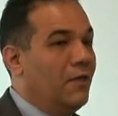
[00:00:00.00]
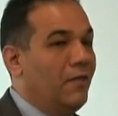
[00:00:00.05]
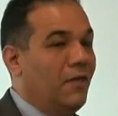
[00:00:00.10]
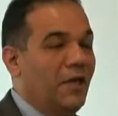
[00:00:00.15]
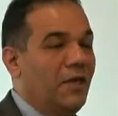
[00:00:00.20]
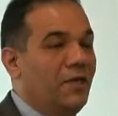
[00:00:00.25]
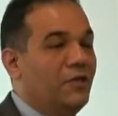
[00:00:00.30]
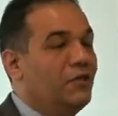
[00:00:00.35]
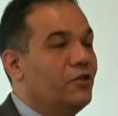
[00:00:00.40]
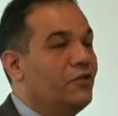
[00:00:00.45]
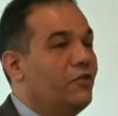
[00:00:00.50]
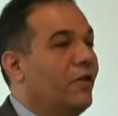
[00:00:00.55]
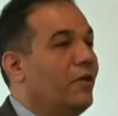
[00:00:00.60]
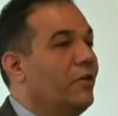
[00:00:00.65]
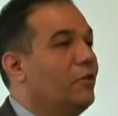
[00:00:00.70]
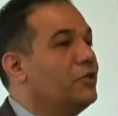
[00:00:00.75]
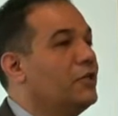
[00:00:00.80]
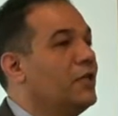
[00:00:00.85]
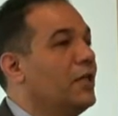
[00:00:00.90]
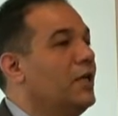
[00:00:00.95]
The easiest
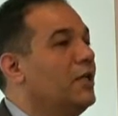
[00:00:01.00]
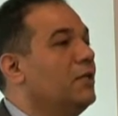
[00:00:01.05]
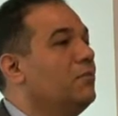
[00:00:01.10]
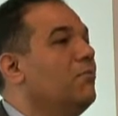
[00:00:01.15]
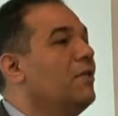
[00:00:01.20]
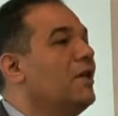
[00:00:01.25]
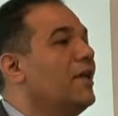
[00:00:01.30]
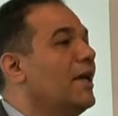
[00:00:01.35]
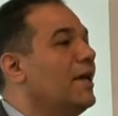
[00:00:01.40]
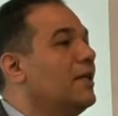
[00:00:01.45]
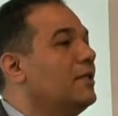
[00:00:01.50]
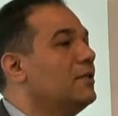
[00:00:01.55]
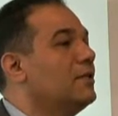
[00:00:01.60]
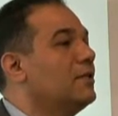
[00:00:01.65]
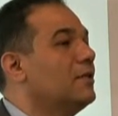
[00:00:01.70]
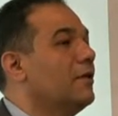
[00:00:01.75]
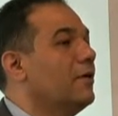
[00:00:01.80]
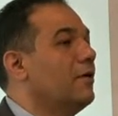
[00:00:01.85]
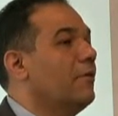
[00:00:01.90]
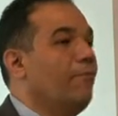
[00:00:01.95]
thing to say, let me get
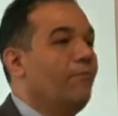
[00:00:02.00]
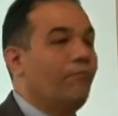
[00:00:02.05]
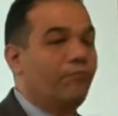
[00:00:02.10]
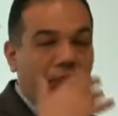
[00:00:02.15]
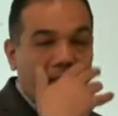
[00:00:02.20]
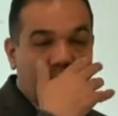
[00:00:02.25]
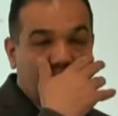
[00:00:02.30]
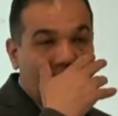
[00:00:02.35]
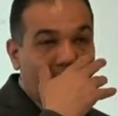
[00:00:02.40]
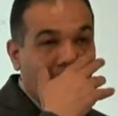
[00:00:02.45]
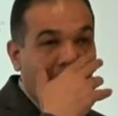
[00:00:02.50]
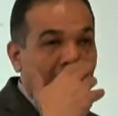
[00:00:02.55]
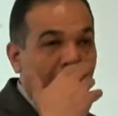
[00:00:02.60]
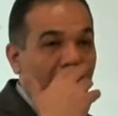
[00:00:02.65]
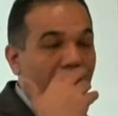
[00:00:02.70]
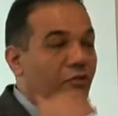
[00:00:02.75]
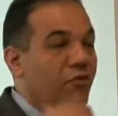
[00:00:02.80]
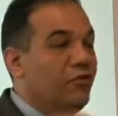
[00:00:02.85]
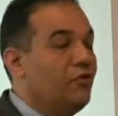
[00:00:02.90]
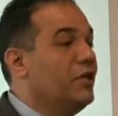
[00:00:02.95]

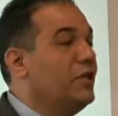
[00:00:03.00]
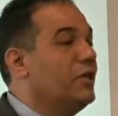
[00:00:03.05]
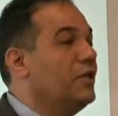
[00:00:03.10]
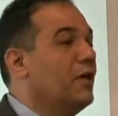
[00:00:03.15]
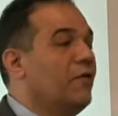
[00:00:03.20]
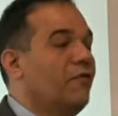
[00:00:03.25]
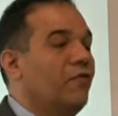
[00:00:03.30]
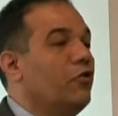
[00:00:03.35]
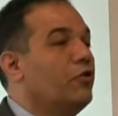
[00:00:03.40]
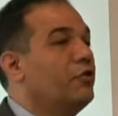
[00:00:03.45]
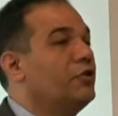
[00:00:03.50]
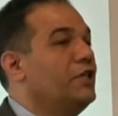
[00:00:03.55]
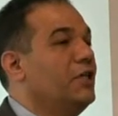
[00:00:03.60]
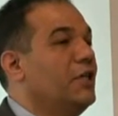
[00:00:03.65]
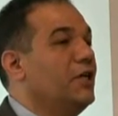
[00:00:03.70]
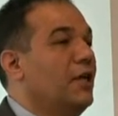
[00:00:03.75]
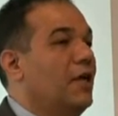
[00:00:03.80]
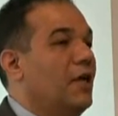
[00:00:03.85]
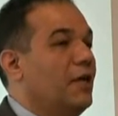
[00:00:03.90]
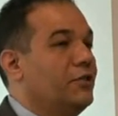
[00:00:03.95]
4
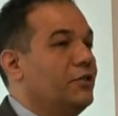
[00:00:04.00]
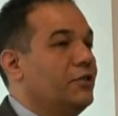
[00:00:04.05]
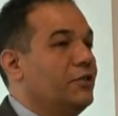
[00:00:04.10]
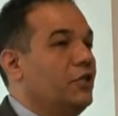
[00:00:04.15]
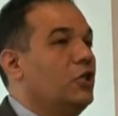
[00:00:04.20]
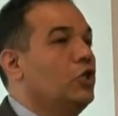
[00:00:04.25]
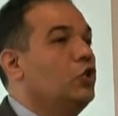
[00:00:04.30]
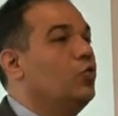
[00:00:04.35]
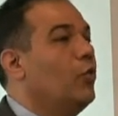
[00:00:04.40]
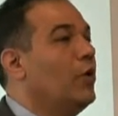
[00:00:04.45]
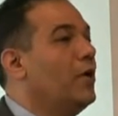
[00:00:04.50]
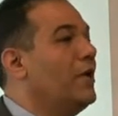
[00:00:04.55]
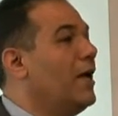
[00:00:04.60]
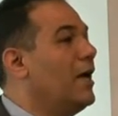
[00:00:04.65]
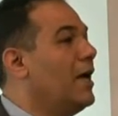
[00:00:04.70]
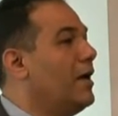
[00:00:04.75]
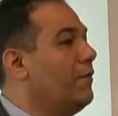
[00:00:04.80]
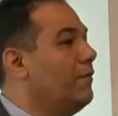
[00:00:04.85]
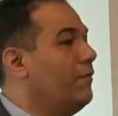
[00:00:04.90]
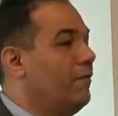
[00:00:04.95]
C classes. Each one
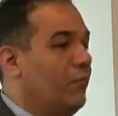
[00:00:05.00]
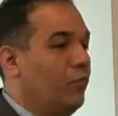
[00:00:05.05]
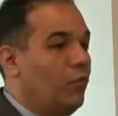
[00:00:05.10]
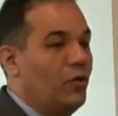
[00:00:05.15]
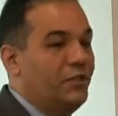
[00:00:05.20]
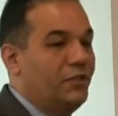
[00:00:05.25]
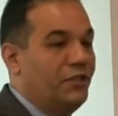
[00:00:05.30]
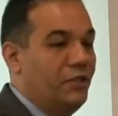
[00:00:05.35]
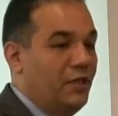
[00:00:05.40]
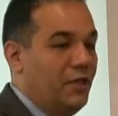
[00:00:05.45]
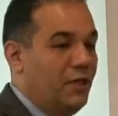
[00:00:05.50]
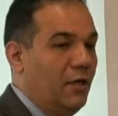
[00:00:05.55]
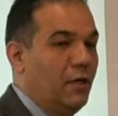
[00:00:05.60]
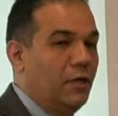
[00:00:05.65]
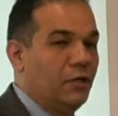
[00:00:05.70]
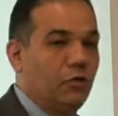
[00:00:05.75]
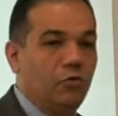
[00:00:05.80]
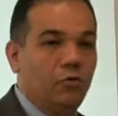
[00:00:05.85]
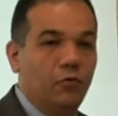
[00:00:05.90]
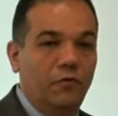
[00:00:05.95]
have 1 C
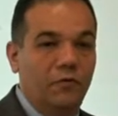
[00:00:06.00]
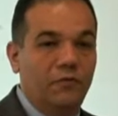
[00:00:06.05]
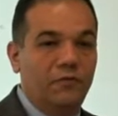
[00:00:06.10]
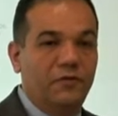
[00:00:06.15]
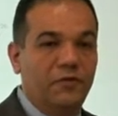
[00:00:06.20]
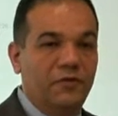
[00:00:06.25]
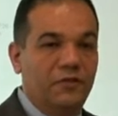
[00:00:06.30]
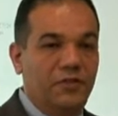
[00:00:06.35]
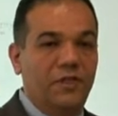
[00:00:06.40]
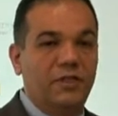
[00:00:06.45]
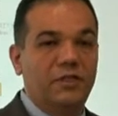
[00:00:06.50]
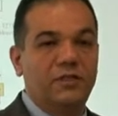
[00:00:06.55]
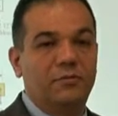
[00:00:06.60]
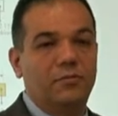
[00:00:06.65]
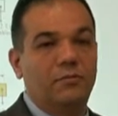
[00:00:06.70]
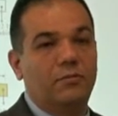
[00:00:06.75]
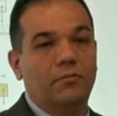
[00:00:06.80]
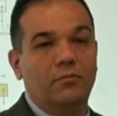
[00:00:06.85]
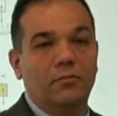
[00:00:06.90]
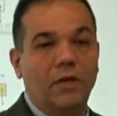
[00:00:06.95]
class, 256
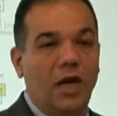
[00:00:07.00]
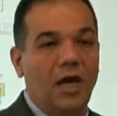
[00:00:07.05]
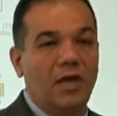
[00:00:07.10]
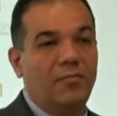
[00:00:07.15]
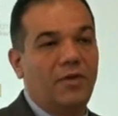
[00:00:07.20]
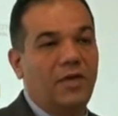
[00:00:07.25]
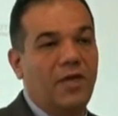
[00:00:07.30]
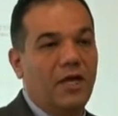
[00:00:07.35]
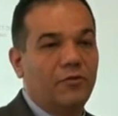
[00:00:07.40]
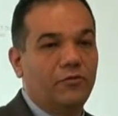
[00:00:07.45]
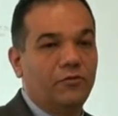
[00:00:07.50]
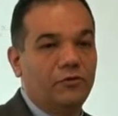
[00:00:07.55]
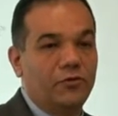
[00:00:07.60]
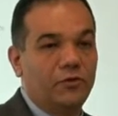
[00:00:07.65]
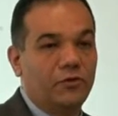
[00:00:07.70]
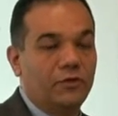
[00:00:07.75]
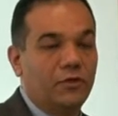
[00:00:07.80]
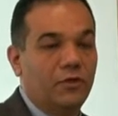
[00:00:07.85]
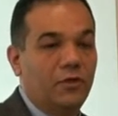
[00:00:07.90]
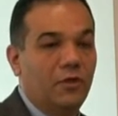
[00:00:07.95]
IP addresses.
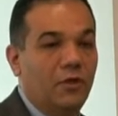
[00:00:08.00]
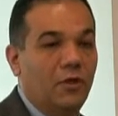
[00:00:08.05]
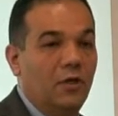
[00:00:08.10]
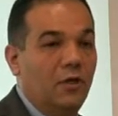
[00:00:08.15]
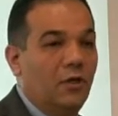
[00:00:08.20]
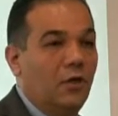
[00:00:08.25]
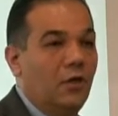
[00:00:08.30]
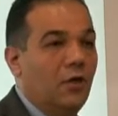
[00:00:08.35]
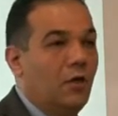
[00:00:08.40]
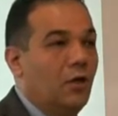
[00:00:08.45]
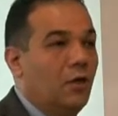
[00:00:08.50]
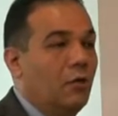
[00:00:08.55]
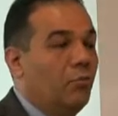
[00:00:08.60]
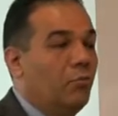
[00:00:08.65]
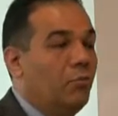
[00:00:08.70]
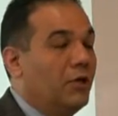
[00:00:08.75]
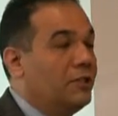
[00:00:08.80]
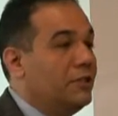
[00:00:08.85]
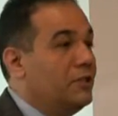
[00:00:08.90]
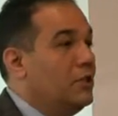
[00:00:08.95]

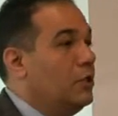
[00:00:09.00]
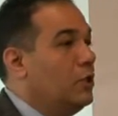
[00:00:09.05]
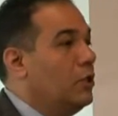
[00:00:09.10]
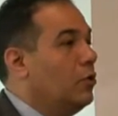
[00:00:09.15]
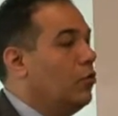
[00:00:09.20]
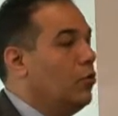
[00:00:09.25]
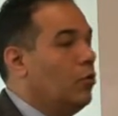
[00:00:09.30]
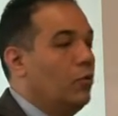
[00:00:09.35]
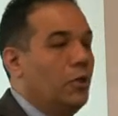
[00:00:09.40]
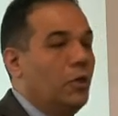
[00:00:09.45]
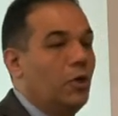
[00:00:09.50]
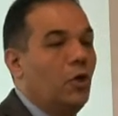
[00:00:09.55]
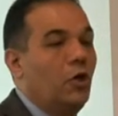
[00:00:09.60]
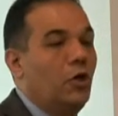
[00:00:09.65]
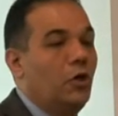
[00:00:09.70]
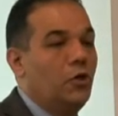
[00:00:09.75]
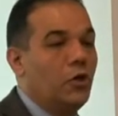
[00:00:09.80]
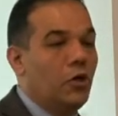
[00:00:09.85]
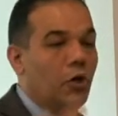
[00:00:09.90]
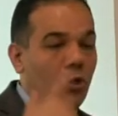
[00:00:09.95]
But we
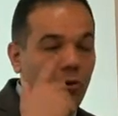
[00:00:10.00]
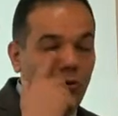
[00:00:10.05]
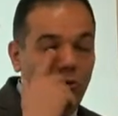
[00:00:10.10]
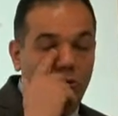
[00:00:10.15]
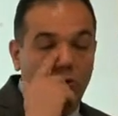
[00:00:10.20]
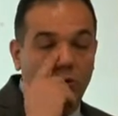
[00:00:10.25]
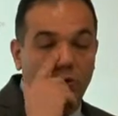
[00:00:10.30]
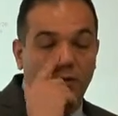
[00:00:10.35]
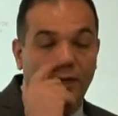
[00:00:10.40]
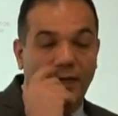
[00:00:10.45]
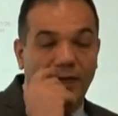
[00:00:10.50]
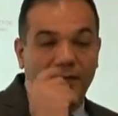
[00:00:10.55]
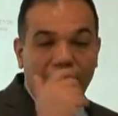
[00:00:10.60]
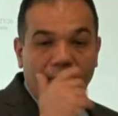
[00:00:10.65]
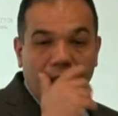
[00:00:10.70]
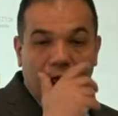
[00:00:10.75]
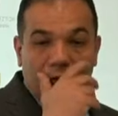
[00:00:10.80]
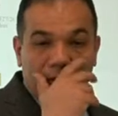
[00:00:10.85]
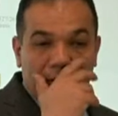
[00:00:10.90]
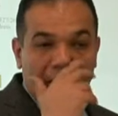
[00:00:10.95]
all know that,
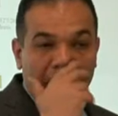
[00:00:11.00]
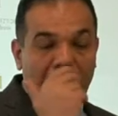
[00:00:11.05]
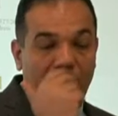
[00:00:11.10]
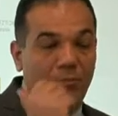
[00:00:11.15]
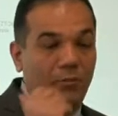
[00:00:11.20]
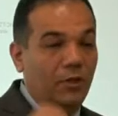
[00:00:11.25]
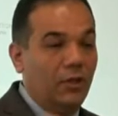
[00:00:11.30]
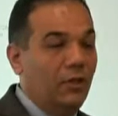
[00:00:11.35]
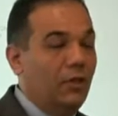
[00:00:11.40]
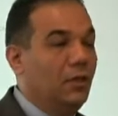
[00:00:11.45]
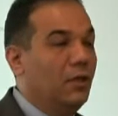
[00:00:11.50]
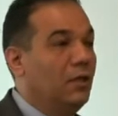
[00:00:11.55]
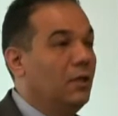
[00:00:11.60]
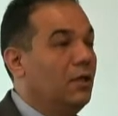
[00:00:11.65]
for example,